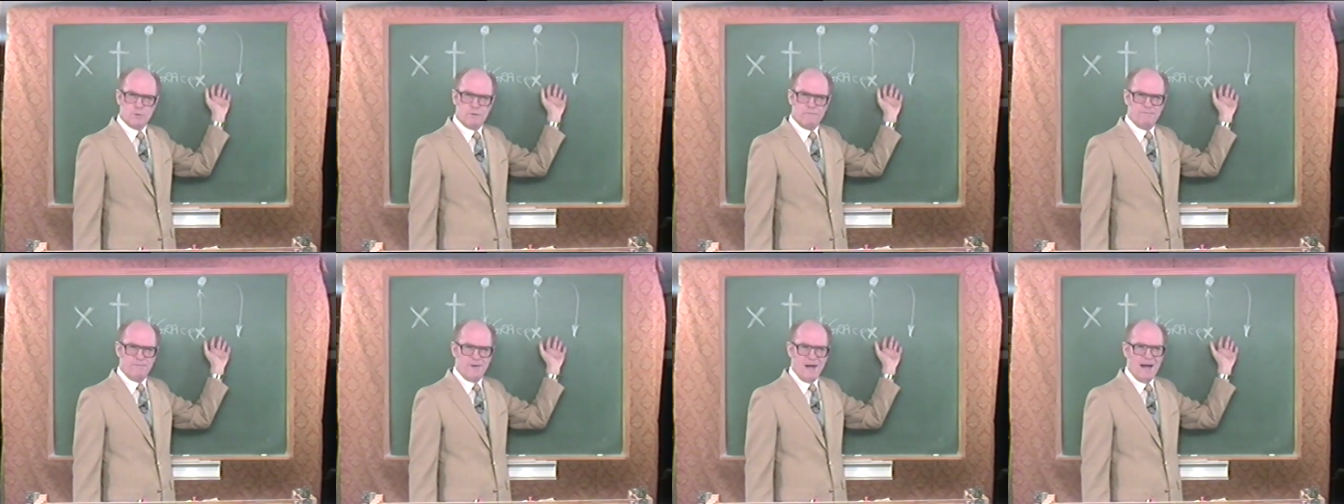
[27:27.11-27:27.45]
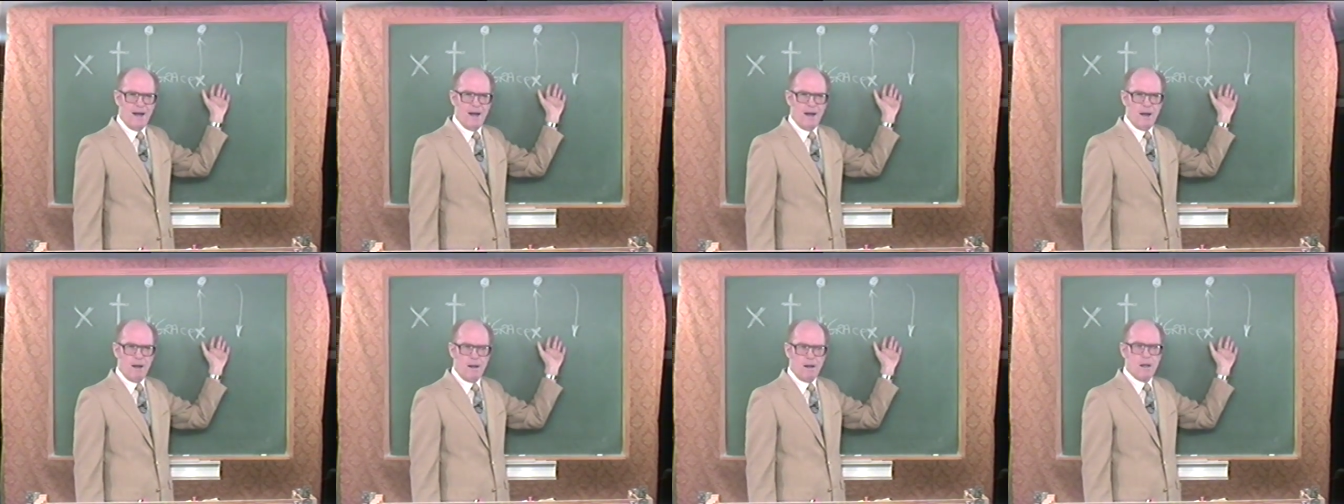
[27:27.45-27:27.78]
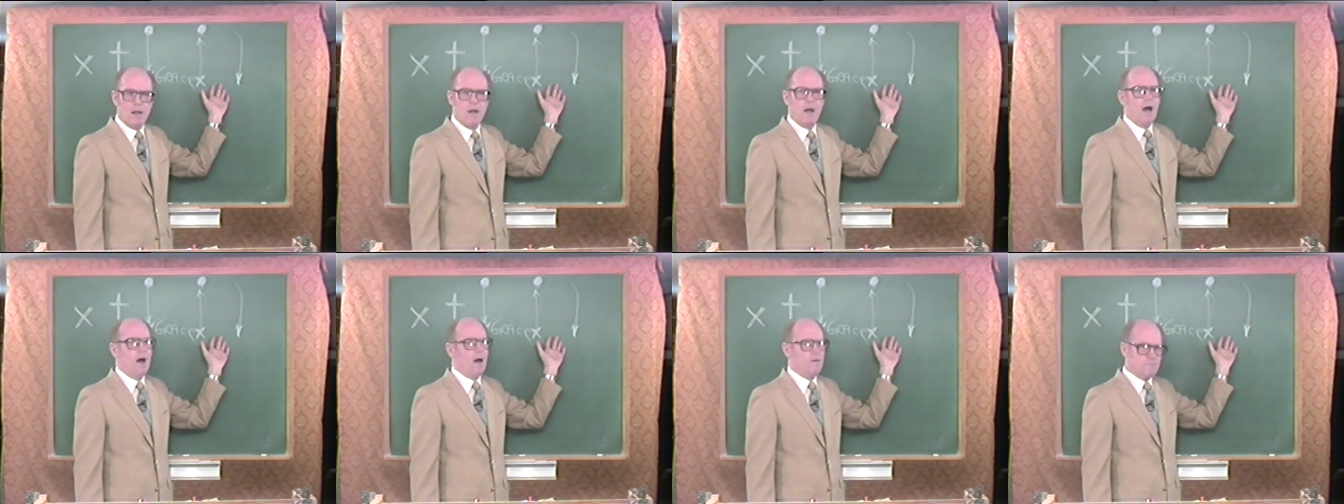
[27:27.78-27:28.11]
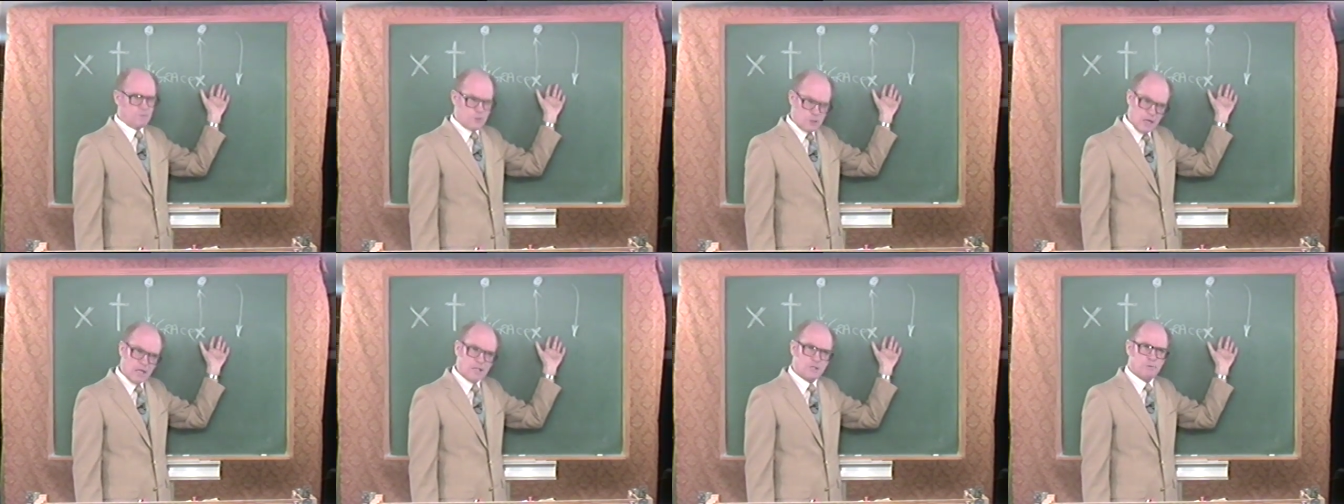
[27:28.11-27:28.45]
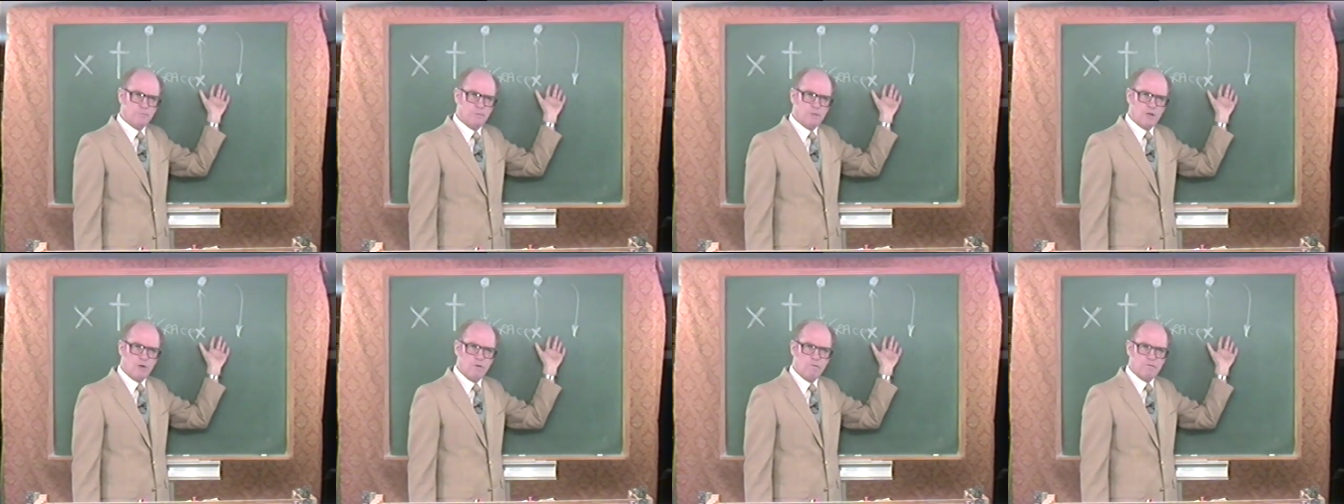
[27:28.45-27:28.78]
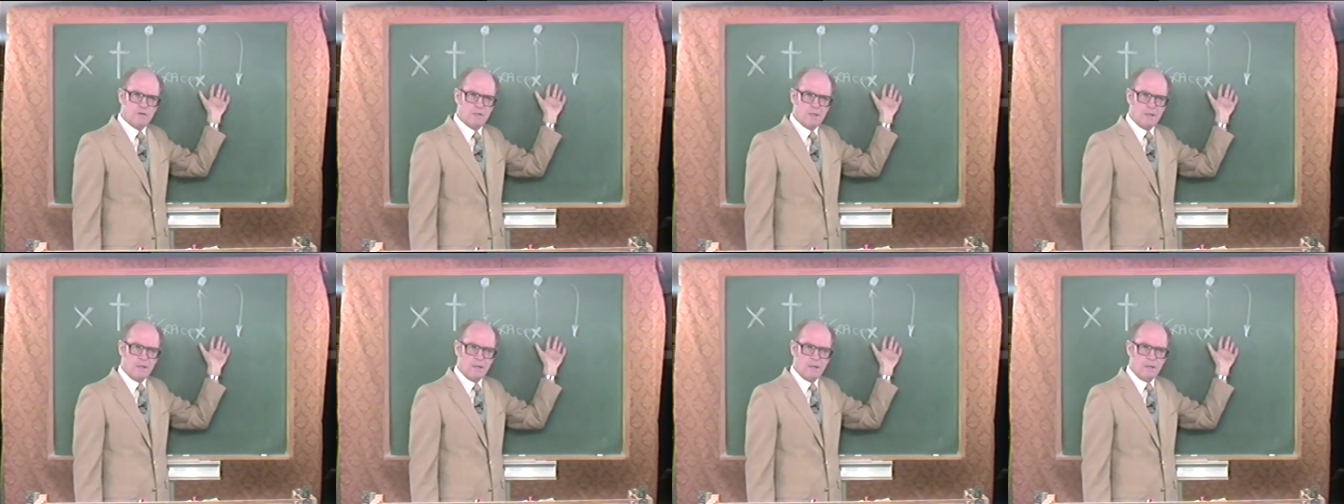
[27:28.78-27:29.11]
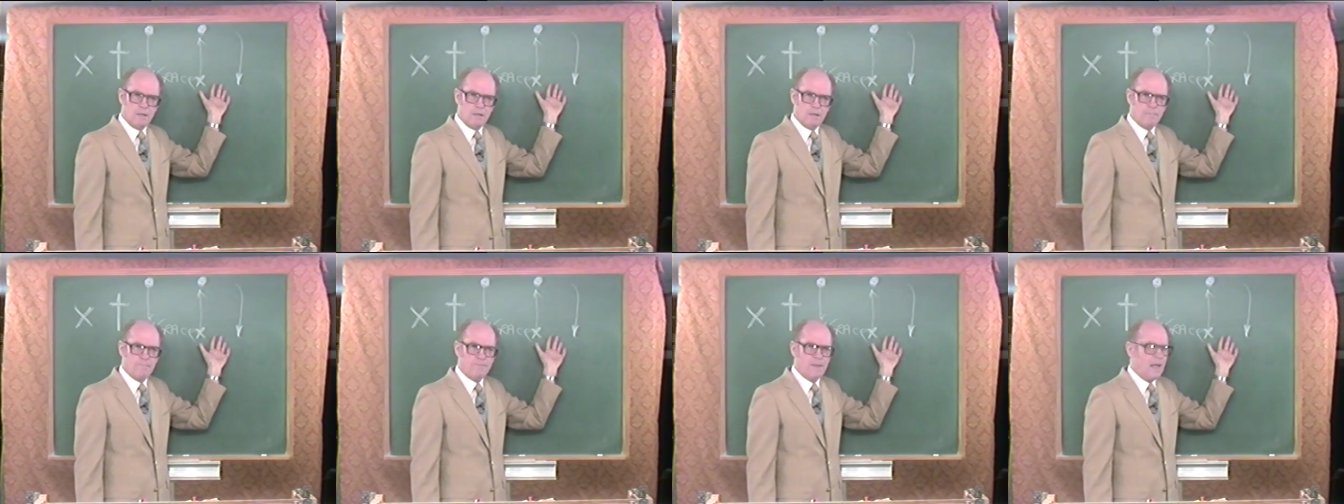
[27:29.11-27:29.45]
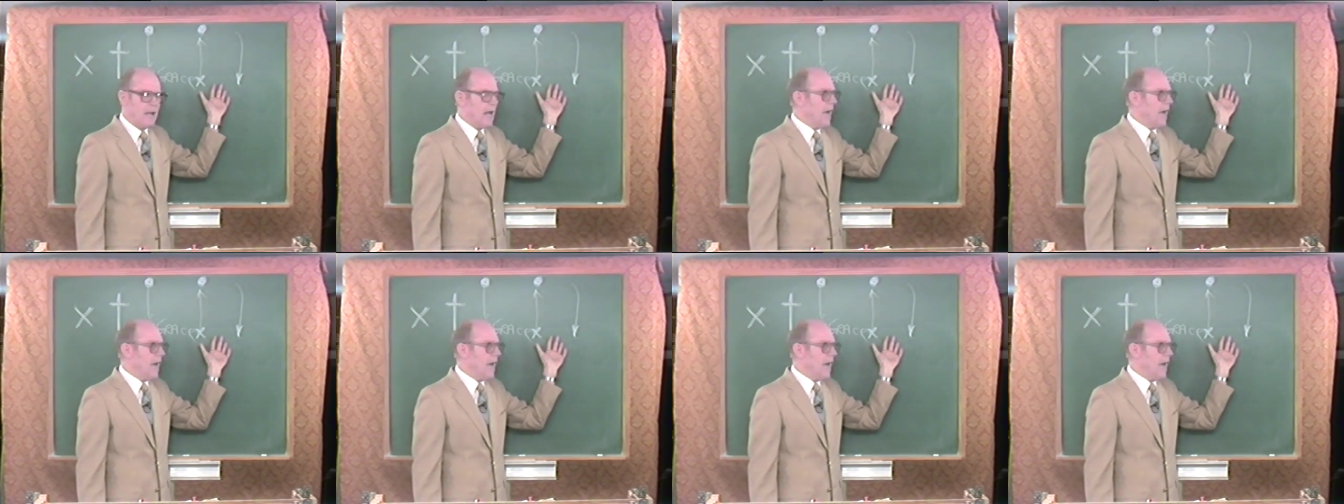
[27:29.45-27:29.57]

the fire of judgment over here,